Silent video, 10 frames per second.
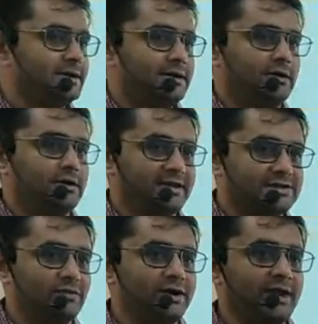Okay,
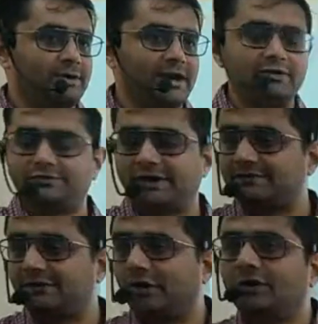that's what I'm trying to say.
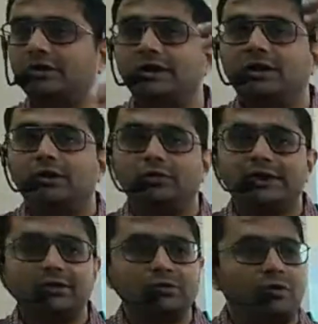It will not look
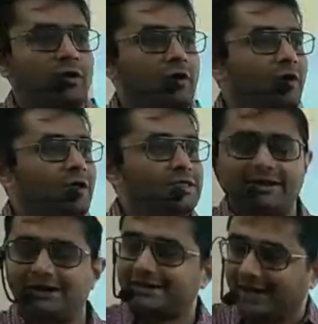into all
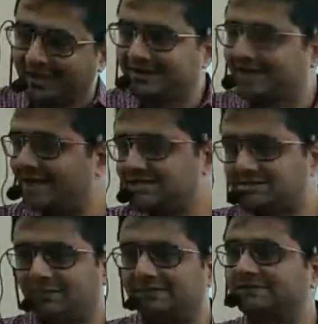the entire case
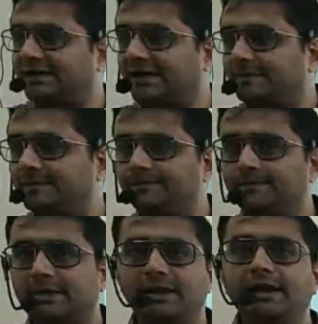once again.
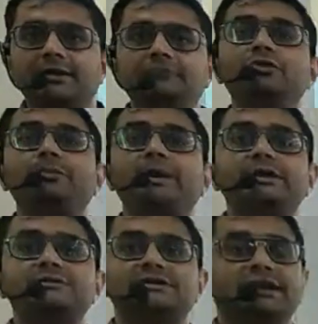In review
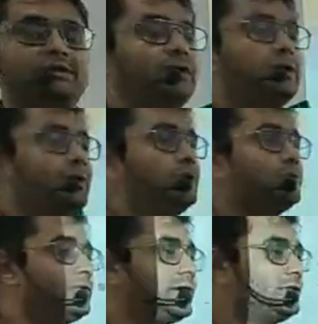petition, it will not
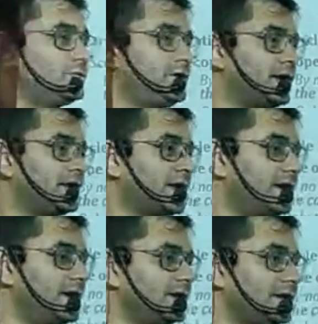look into the
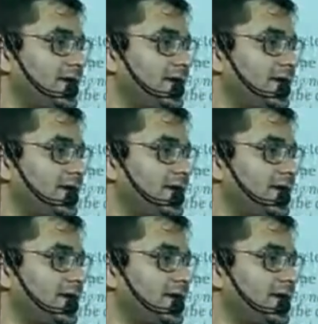entire